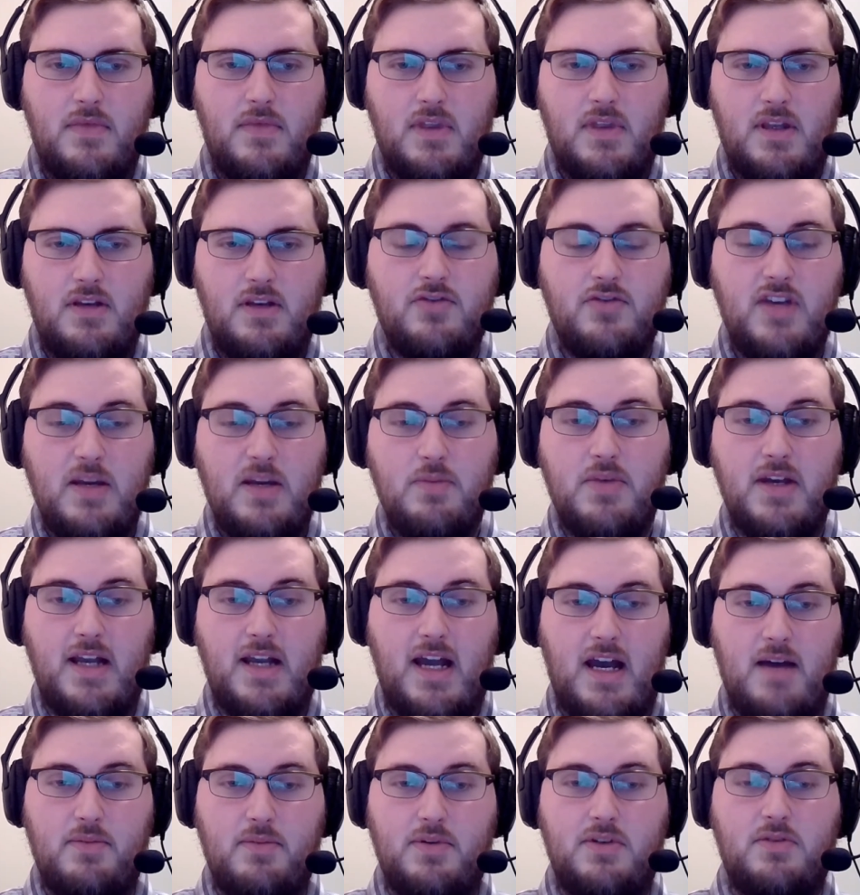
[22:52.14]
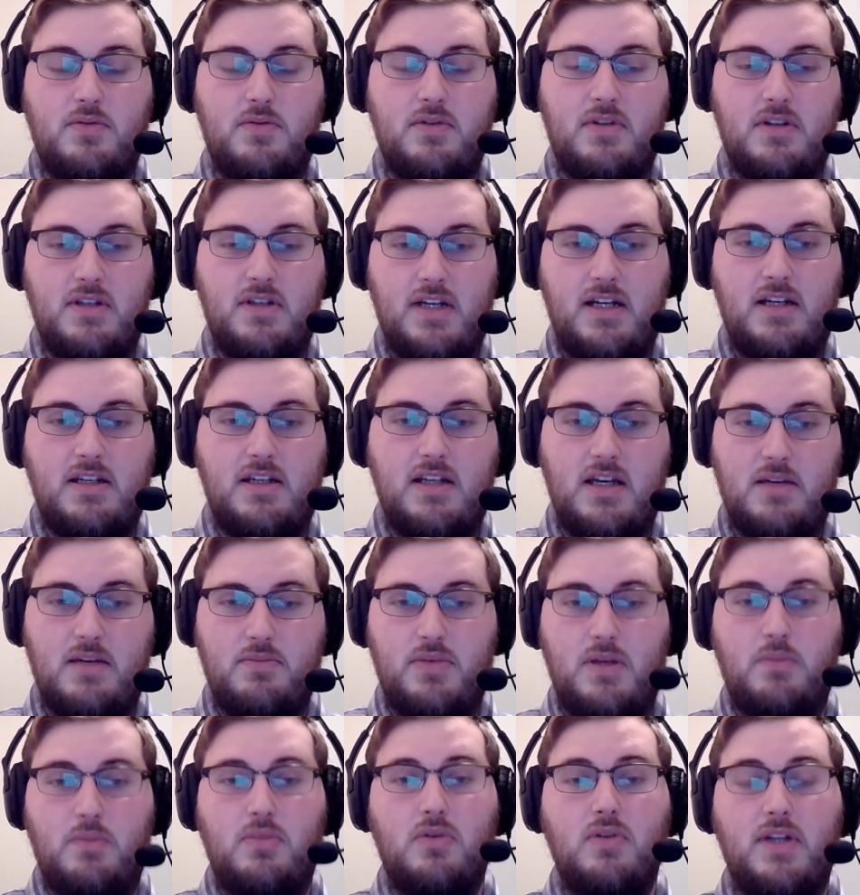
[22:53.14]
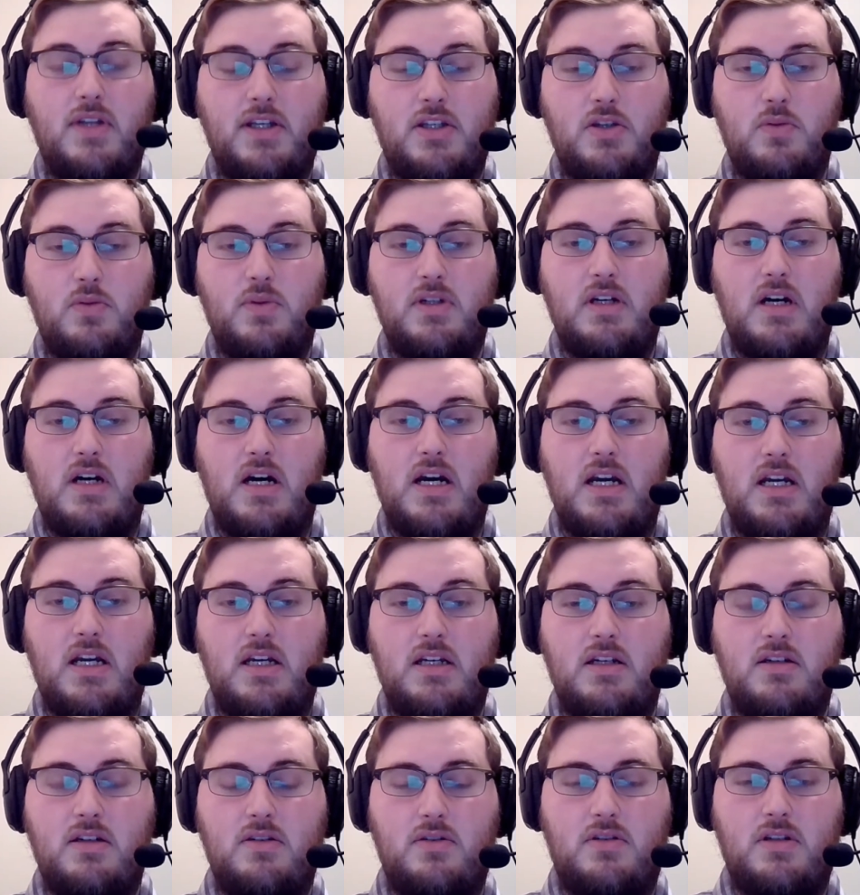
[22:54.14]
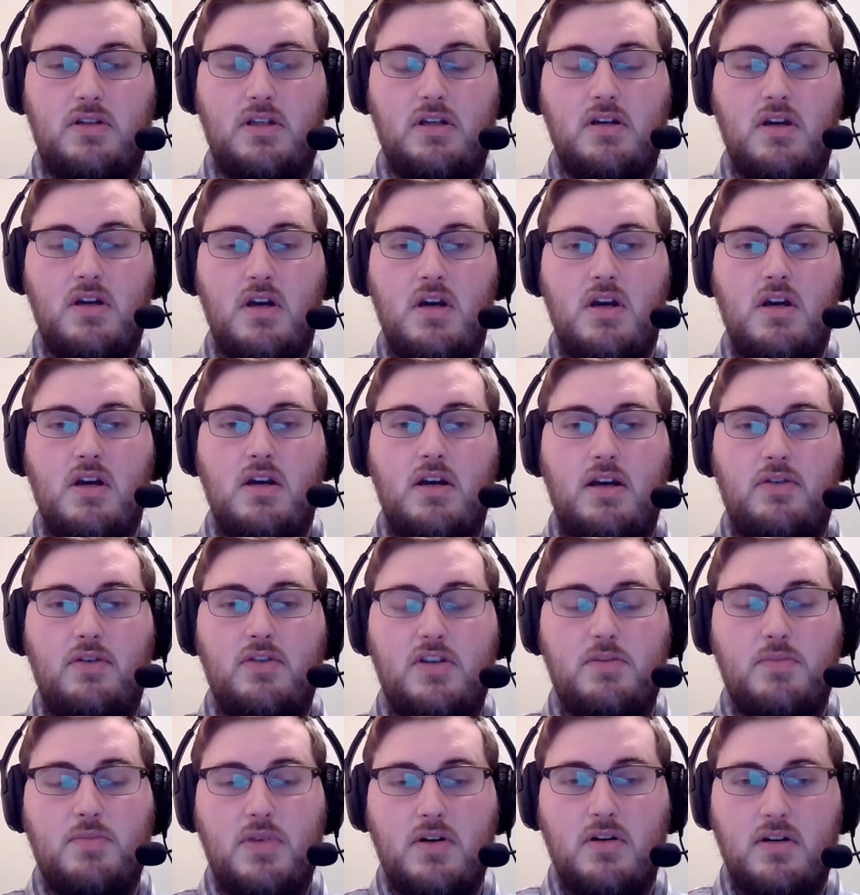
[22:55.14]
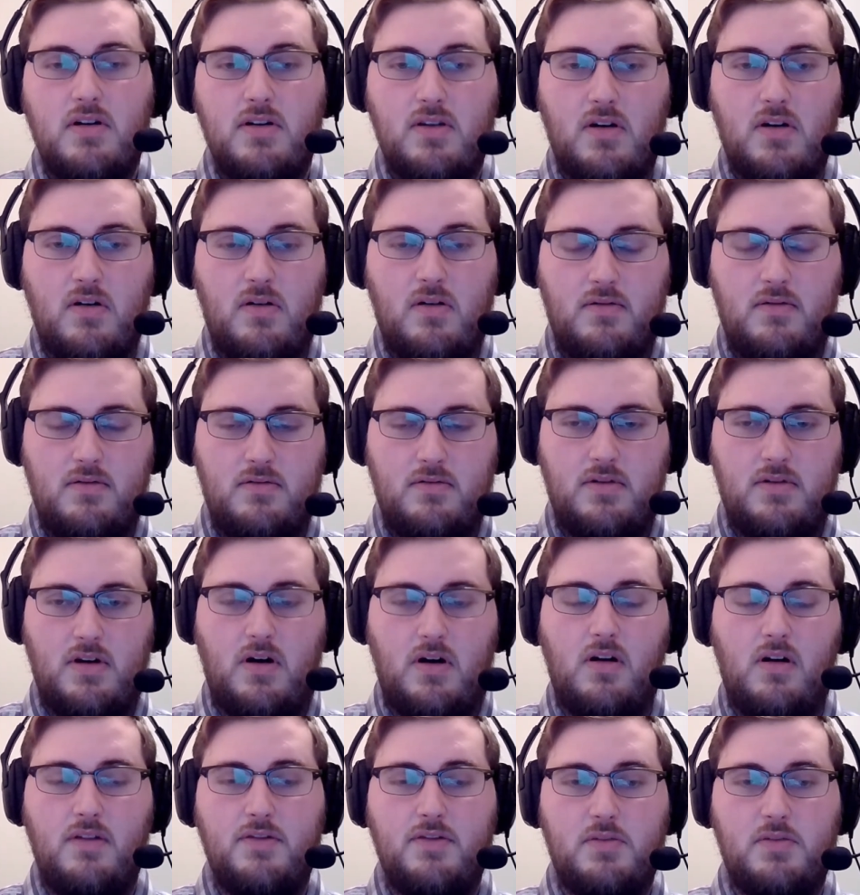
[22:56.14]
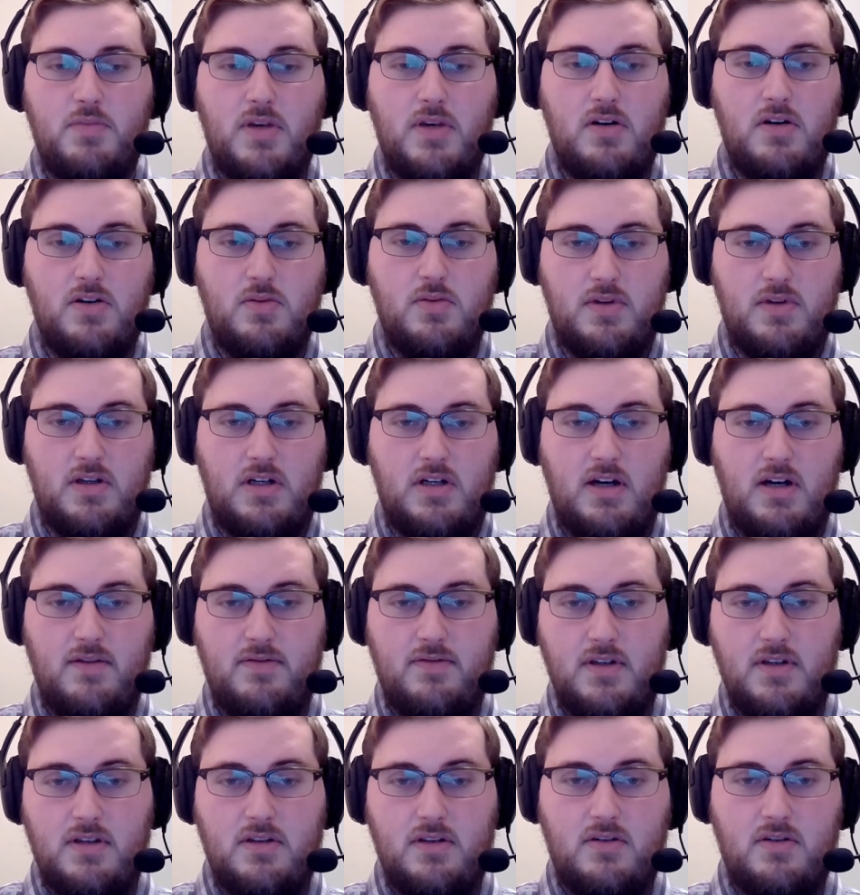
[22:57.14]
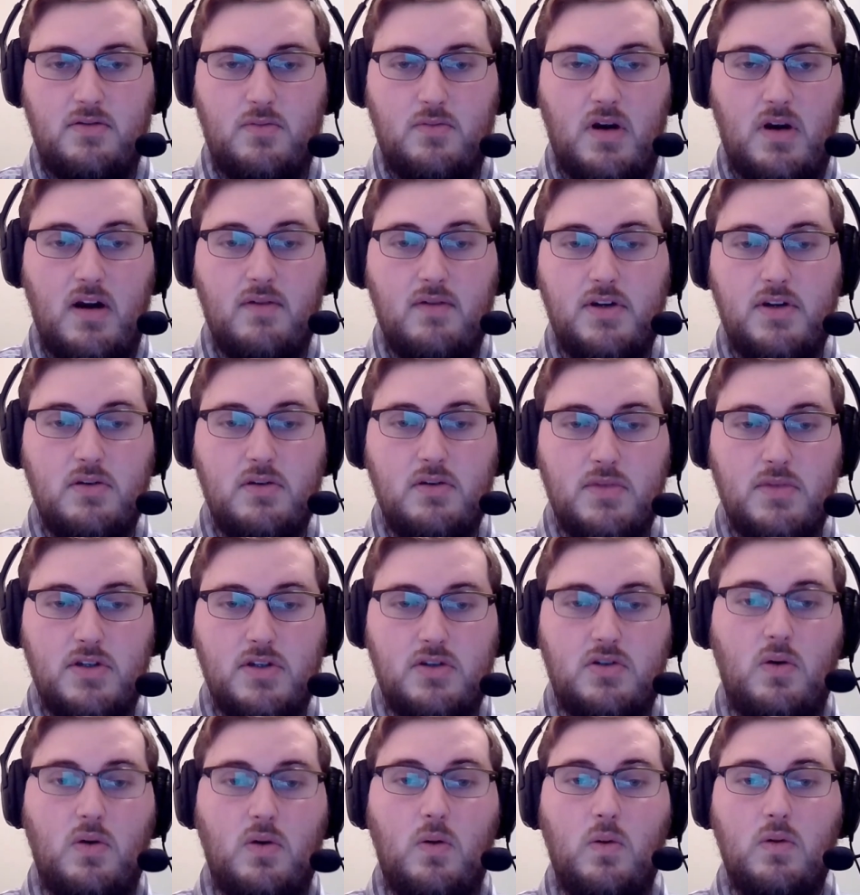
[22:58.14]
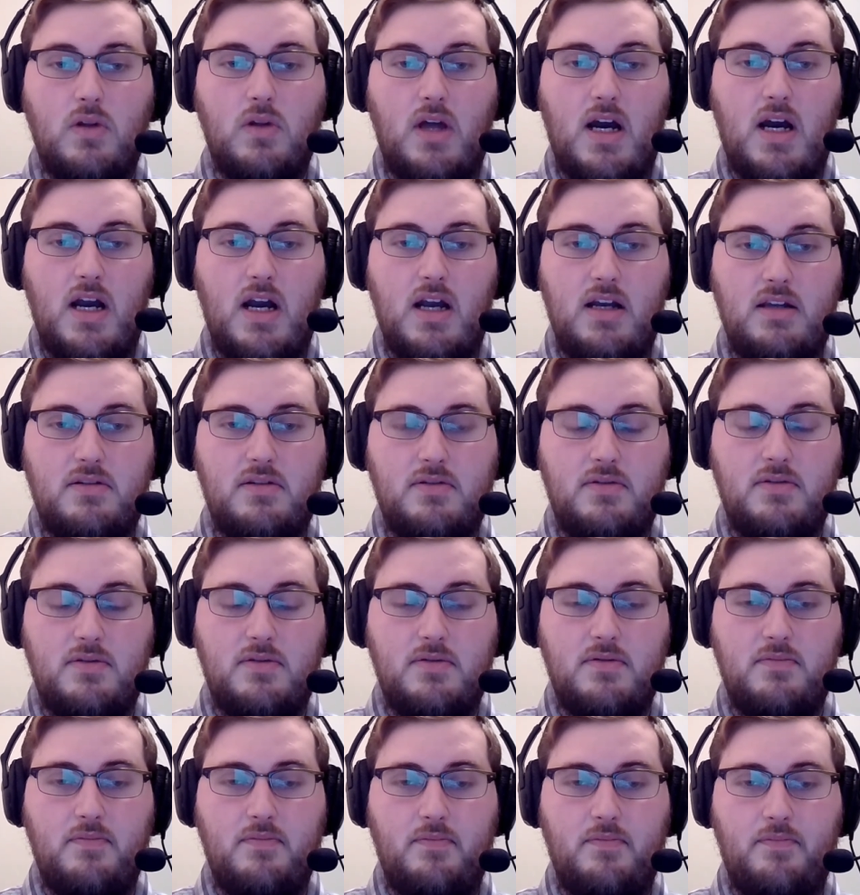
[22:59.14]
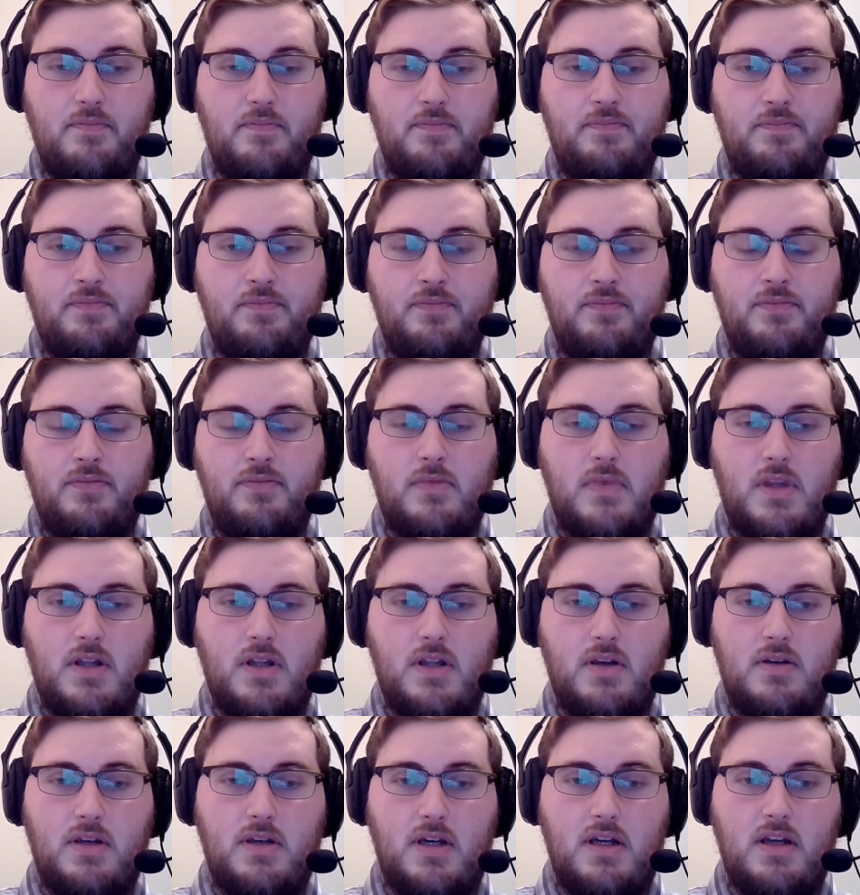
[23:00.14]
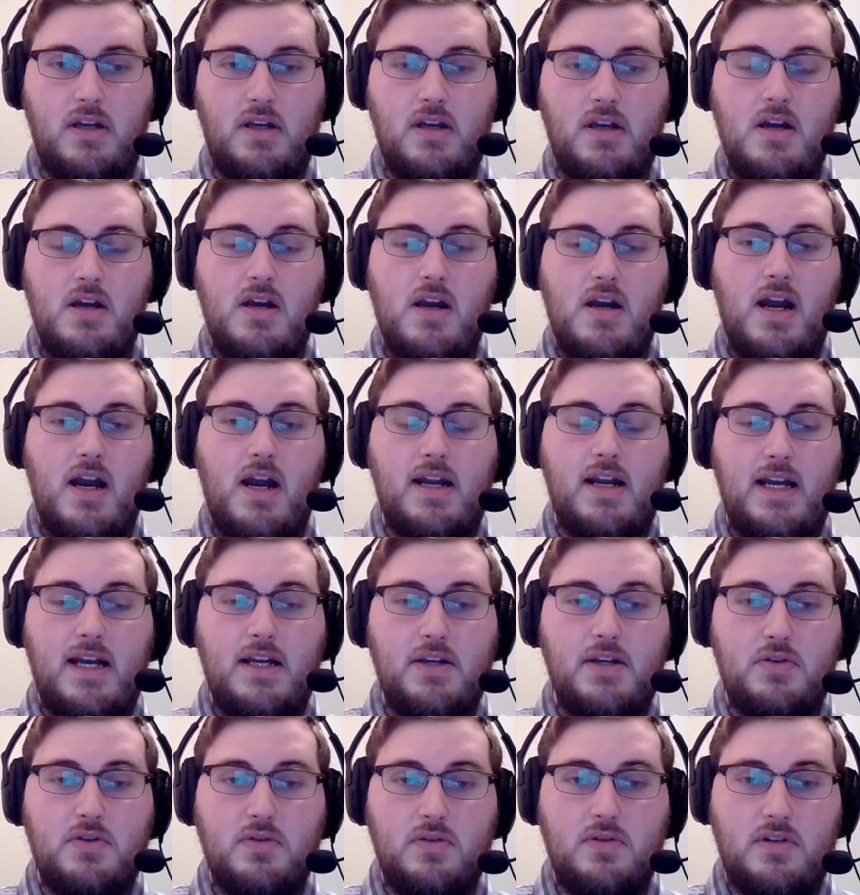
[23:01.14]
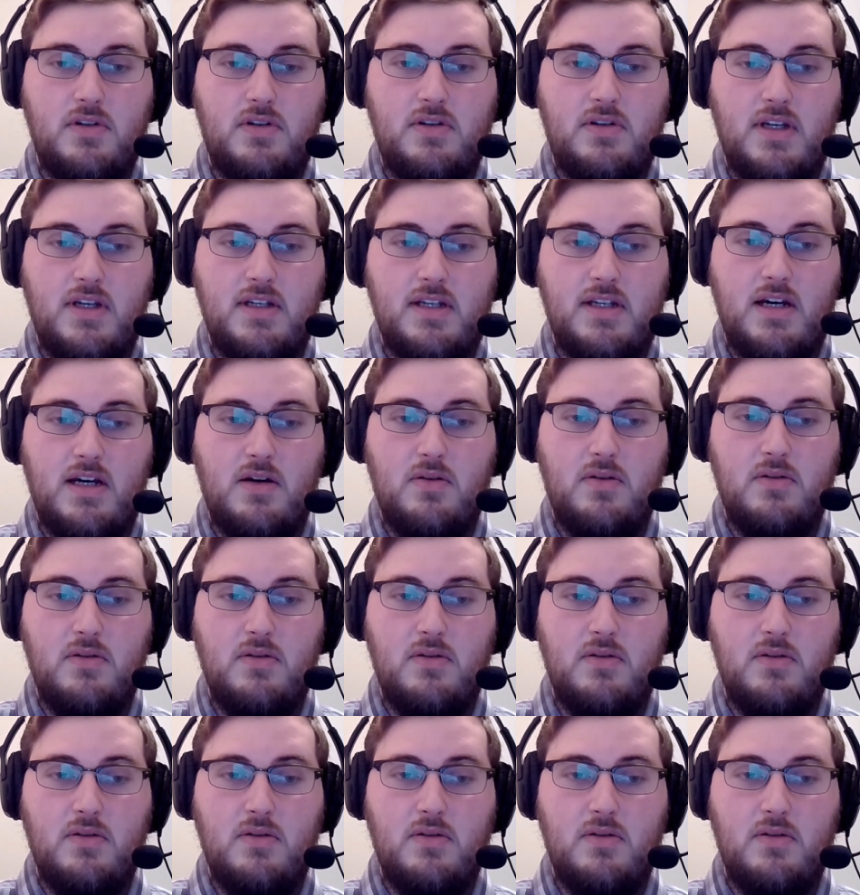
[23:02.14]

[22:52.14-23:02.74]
Same thing happens with the day to day people like you and I. You see, in the spirit and the the Hall of Spirits where the Guff is, where every human soul lies. Okay. An angel is sent out